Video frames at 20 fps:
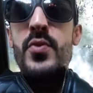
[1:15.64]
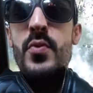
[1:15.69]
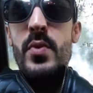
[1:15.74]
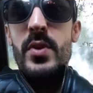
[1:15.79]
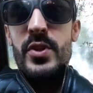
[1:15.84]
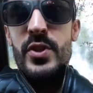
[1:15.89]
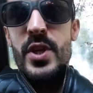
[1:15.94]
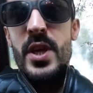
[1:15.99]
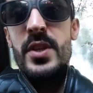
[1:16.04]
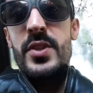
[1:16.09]

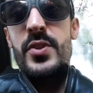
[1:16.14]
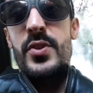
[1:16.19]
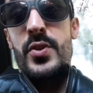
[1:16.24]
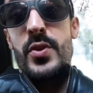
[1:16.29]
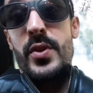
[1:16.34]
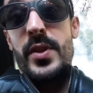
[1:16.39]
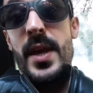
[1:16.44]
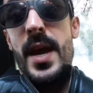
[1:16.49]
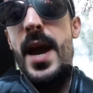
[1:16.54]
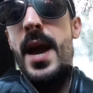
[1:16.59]
to adjust
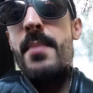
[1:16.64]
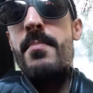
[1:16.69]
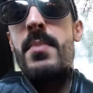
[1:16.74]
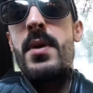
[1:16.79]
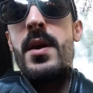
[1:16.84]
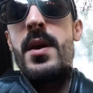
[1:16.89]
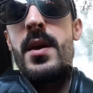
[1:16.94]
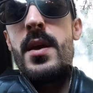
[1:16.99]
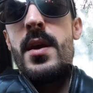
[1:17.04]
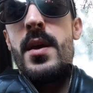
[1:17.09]
to
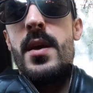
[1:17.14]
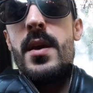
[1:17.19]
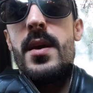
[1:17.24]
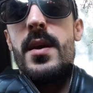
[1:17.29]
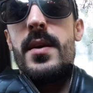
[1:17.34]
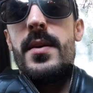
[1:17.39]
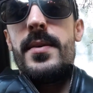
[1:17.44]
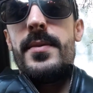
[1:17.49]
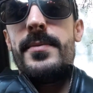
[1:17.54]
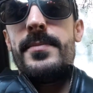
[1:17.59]
them
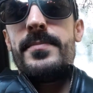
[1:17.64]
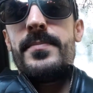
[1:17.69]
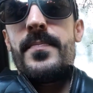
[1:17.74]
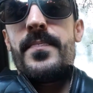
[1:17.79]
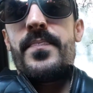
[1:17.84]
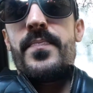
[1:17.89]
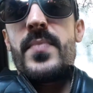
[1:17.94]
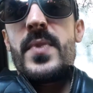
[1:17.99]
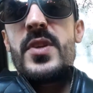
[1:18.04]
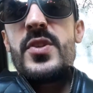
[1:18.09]

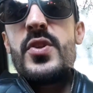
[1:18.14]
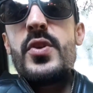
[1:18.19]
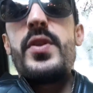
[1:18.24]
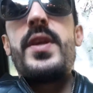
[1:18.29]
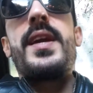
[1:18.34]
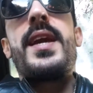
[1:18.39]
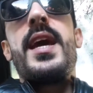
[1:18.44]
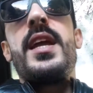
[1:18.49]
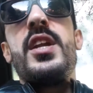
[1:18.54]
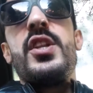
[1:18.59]
so
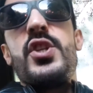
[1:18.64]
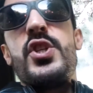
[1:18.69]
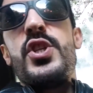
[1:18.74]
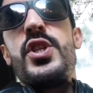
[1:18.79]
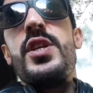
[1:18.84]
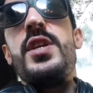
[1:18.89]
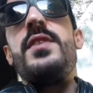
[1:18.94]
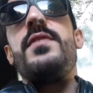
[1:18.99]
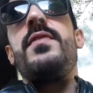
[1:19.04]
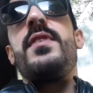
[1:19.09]
they can
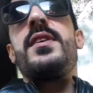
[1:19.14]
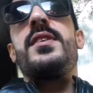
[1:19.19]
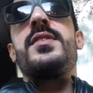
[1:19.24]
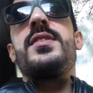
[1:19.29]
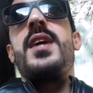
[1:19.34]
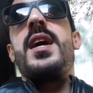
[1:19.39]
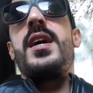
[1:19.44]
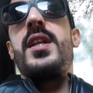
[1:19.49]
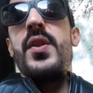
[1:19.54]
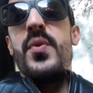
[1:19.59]
achieve
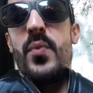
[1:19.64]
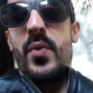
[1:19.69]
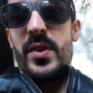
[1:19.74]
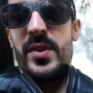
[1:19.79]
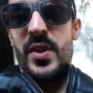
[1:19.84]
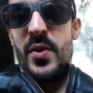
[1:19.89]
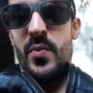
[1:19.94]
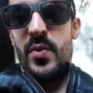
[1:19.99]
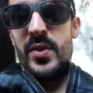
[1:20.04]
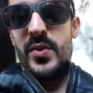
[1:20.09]
exactly
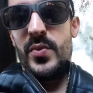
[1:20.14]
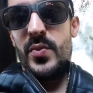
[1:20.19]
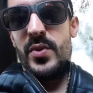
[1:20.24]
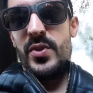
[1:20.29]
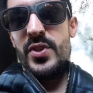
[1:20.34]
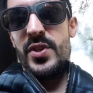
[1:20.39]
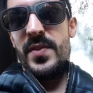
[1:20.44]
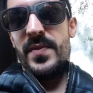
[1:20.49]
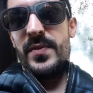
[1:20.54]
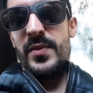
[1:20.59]
what they want to
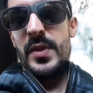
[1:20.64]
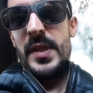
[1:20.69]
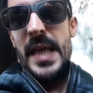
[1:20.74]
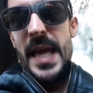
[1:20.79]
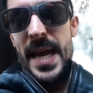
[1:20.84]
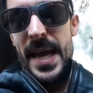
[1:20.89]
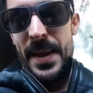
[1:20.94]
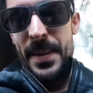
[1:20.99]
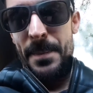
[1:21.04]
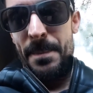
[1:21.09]
achieve
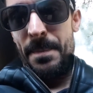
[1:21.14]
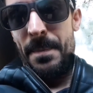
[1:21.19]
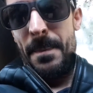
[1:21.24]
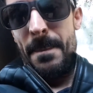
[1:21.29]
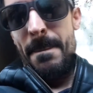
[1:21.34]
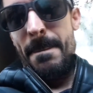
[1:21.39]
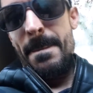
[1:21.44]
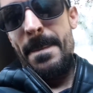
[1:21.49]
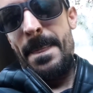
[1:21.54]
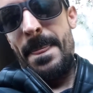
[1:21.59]
today.
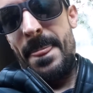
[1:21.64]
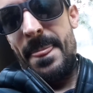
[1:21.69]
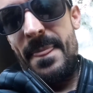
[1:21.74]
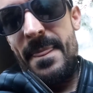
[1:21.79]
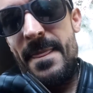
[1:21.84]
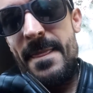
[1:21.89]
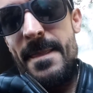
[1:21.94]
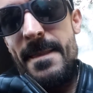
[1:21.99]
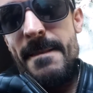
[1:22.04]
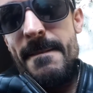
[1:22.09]

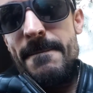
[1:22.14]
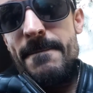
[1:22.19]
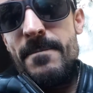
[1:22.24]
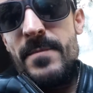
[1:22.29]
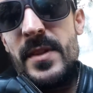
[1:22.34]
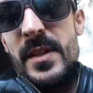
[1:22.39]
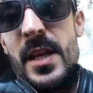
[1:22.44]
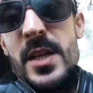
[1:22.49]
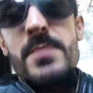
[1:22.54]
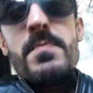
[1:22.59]

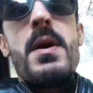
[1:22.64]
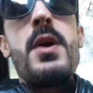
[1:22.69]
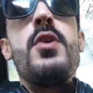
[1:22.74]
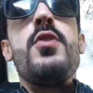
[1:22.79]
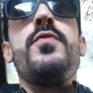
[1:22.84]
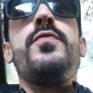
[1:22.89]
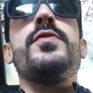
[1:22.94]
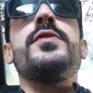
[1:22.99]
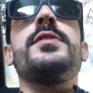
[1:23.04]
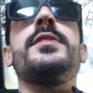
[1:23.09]
That's my
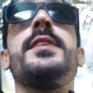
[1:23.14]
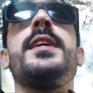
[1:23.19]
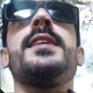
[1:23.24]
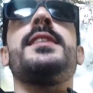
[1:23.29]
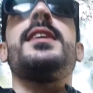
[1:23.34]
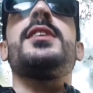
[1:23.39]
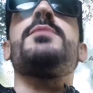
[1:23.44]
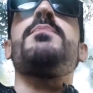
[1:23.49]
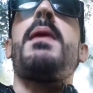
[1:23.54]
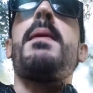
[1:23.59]
goal for
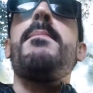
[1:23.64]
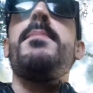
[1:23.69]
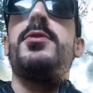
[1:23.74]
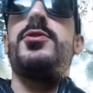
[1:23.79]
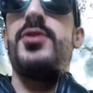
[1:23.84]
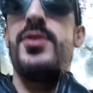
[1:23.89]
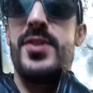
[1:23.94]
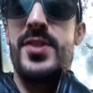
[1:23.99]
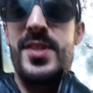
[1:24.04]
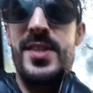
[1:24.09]
today. That's my
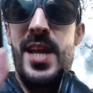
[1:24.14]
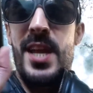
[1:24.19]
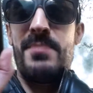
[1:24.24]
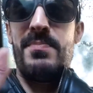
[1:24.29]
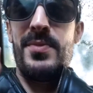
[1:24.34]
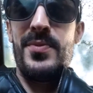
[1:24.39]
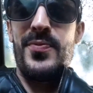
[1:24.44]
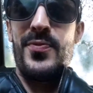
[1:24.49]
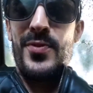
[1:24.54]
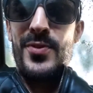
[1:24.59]
mission
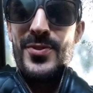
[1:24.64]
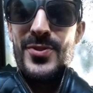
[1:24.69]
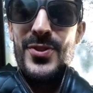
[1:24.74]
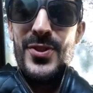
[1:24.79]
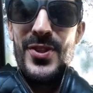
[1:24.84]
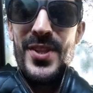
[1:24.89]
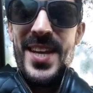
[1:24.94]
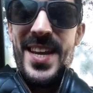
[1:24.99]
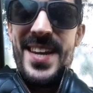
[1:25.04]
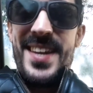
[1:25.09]
statement for
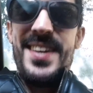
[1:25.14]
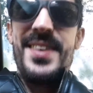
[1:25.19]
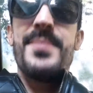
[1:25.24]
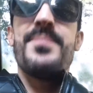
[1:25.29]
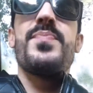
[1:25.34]
today.